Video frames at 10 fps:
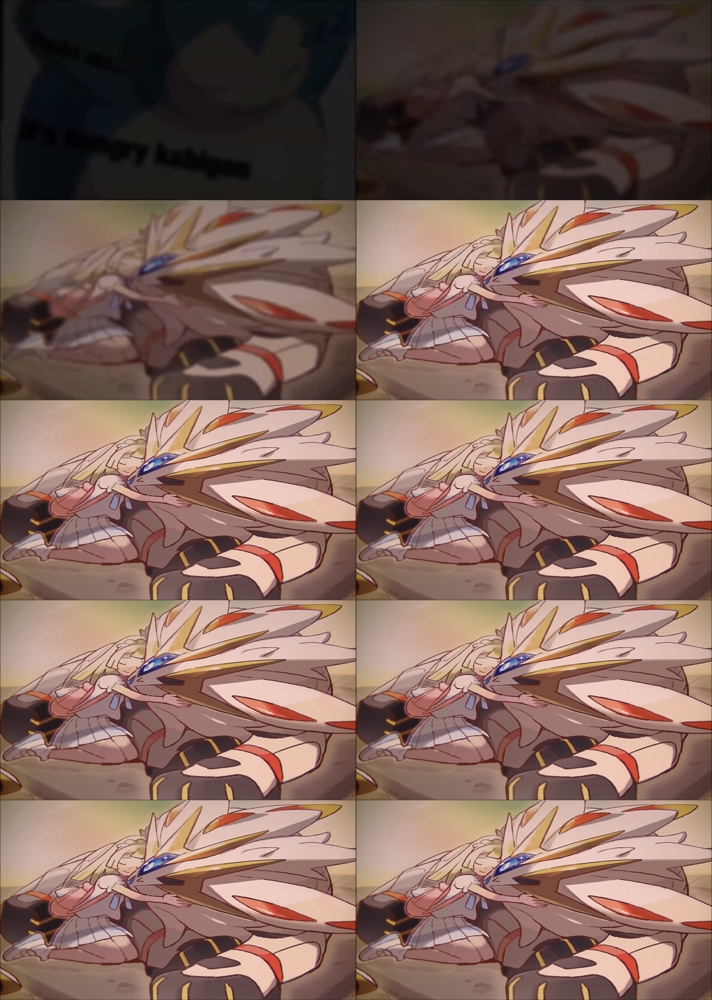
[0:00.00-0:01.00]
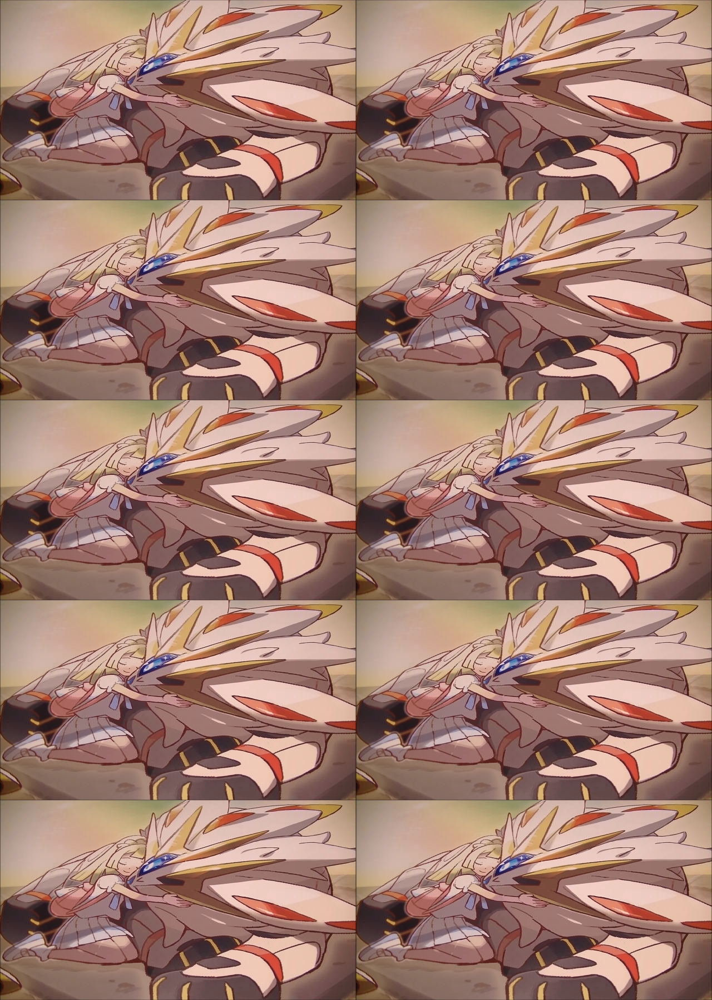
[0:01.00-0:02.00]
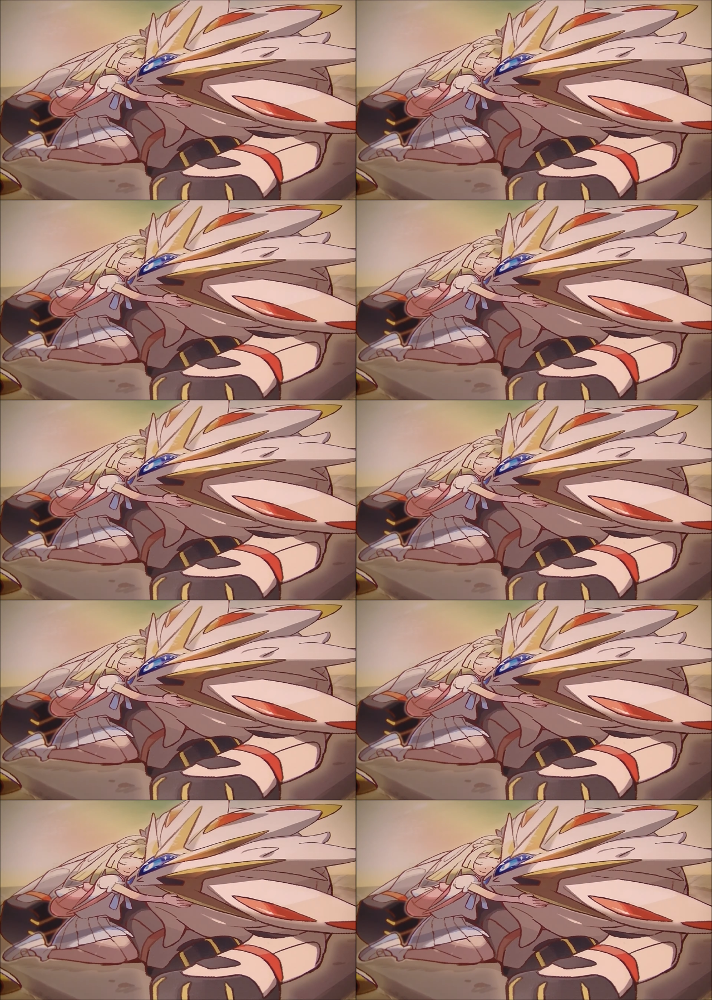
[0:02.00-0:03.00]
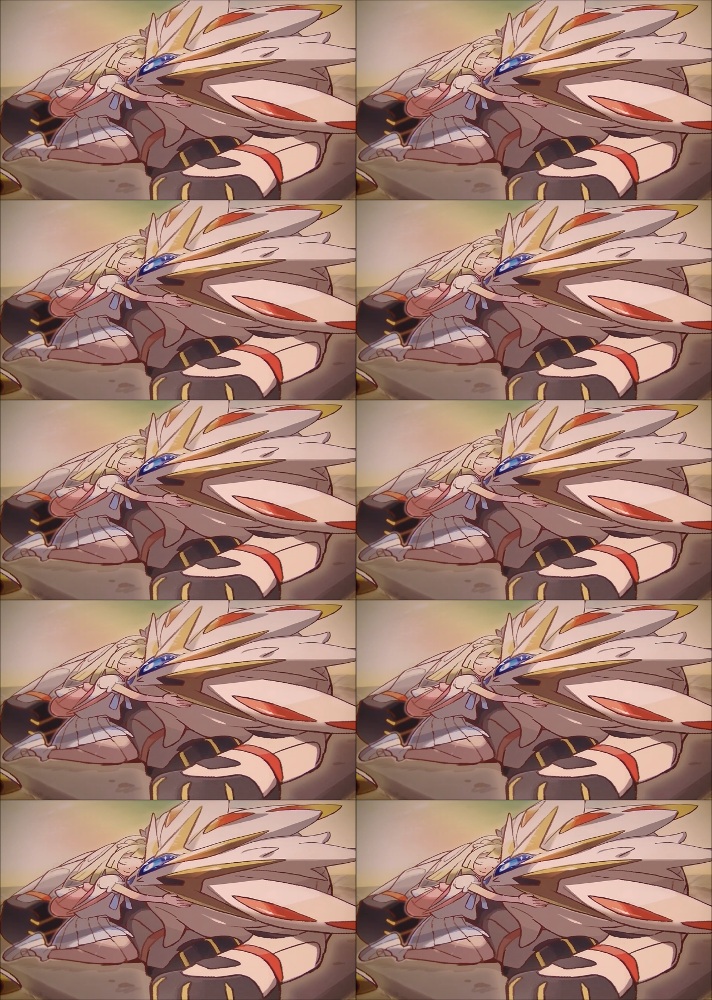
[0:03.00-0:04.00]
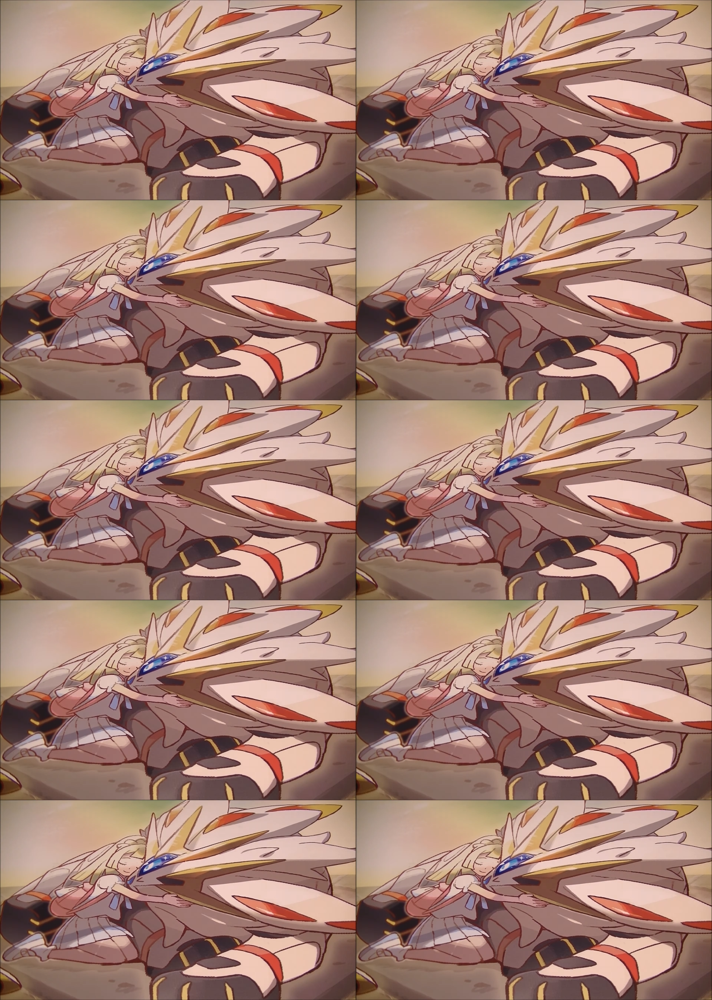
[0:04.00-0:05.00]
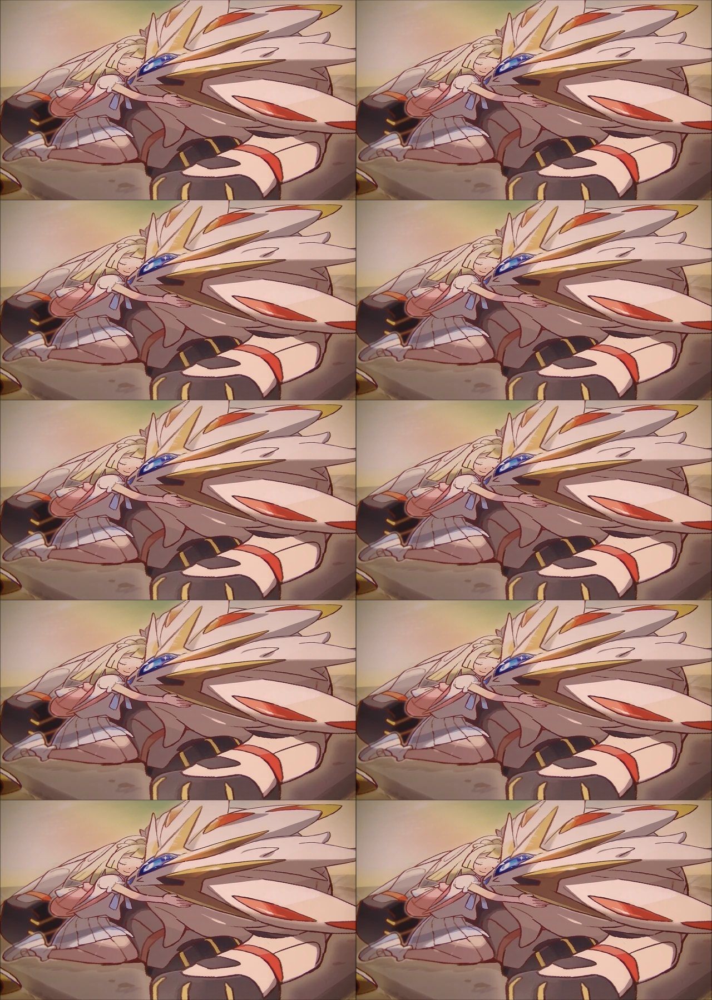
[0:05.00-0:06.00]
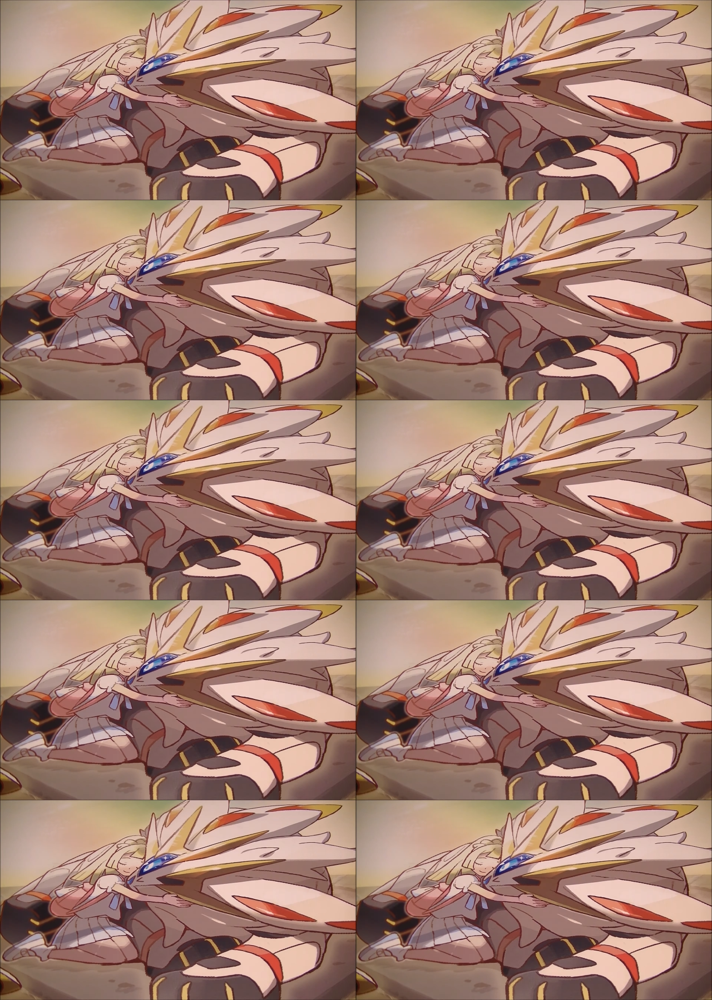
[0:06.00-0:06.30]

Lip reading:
(no speaker visible)